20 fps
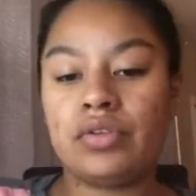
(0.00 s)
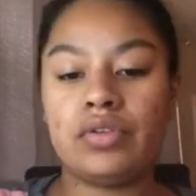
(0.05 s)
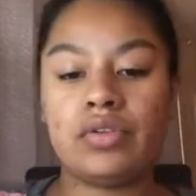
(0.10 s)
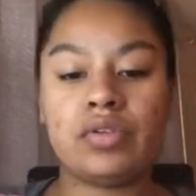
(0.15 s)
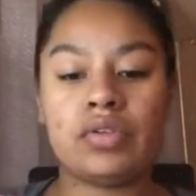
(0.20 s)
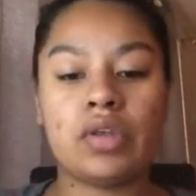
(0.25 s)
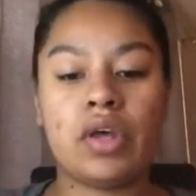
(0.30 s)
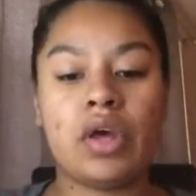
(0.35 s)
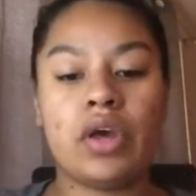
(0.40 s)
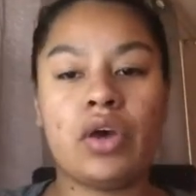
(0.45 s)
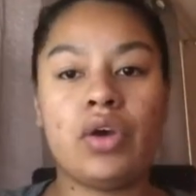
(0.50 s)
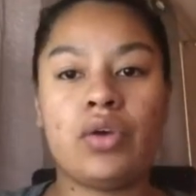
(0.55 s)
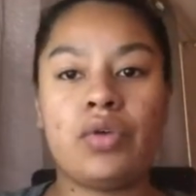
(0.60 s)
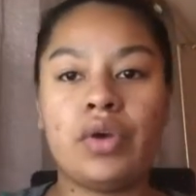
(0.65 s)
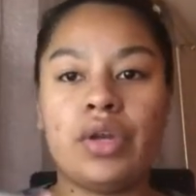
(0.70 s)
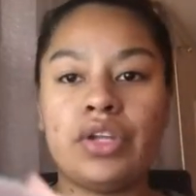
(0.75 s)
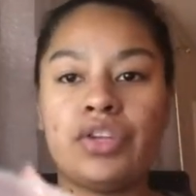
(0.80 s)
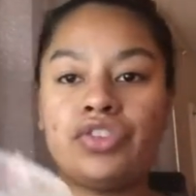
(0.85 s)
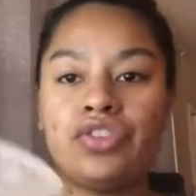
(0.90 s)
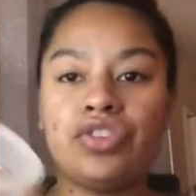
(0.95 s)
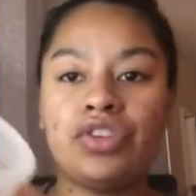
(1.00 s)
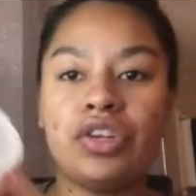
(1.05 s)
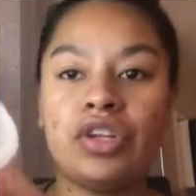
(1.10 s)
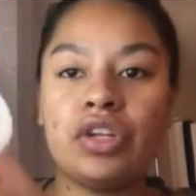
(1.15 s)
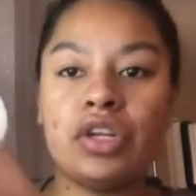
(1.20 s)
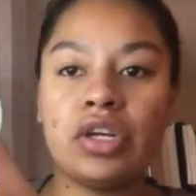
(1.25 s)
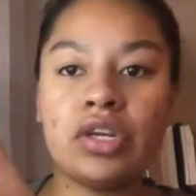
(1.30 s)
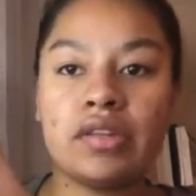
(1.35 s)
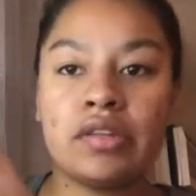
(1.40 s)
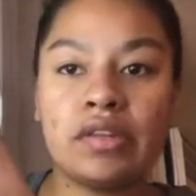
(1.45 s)
So it should
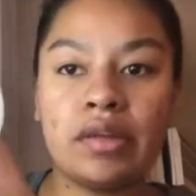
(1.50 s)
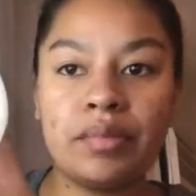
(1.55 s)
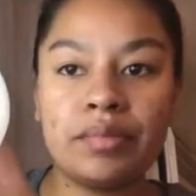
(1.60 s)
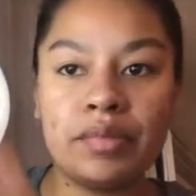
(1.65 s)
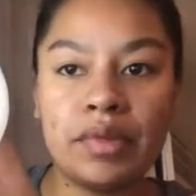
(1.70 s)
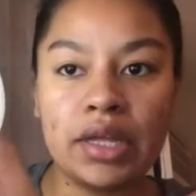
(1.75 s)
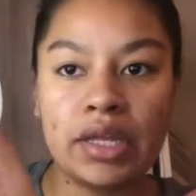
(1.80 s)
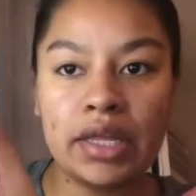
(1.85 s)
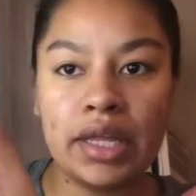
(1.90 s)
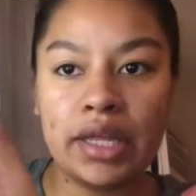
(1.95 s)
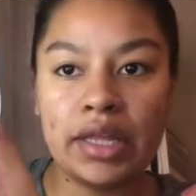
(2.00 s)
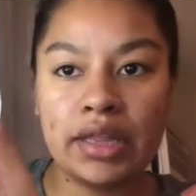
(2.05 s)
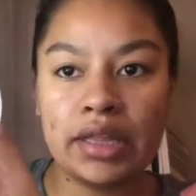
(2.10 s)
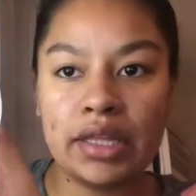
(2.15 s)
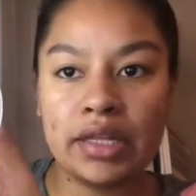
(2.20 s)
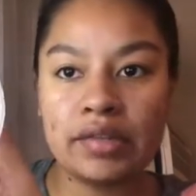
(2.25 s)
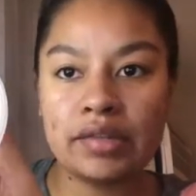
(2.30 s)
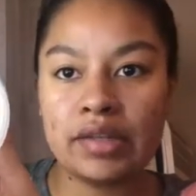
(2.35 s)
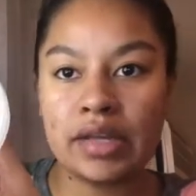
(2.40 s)
look something like this.